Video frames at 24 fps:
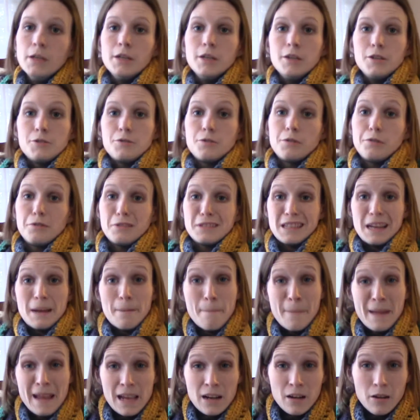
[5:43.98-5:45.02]
So anyways, I
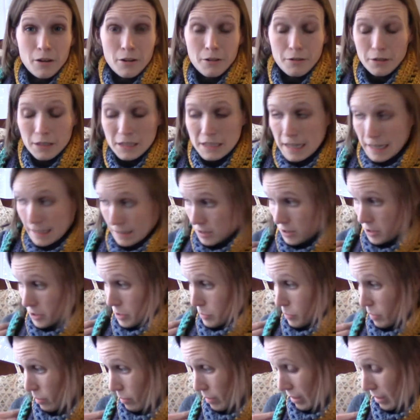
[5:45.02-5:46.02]
made all 3 tassels, but